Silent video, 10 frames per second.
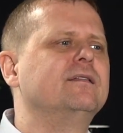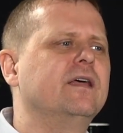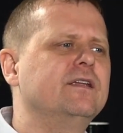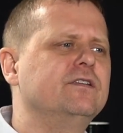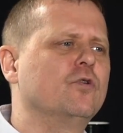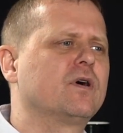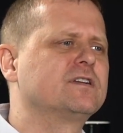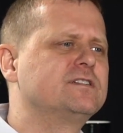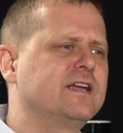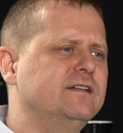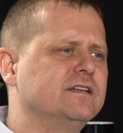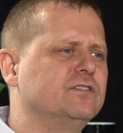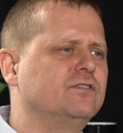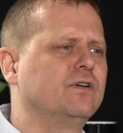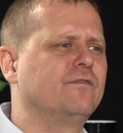then you are send
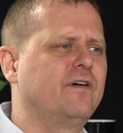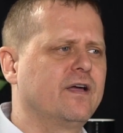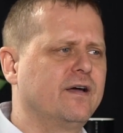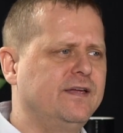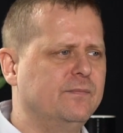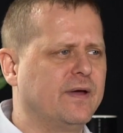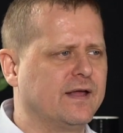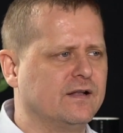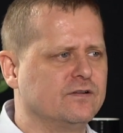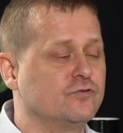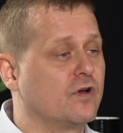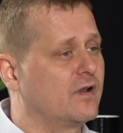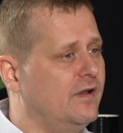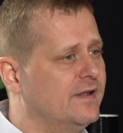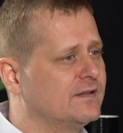it via email to your
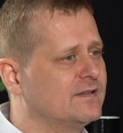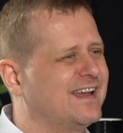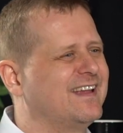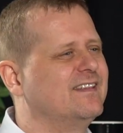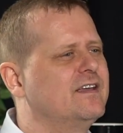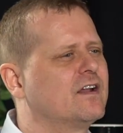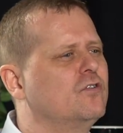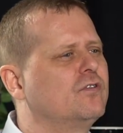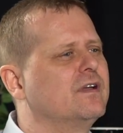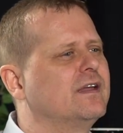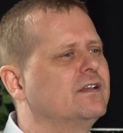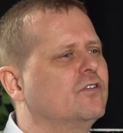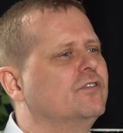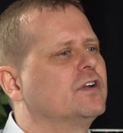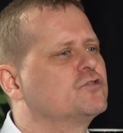client and they are looking it
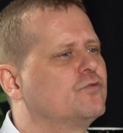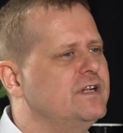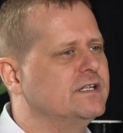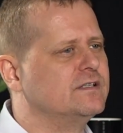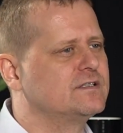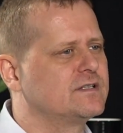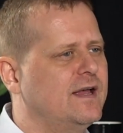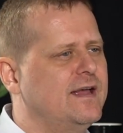on their screens.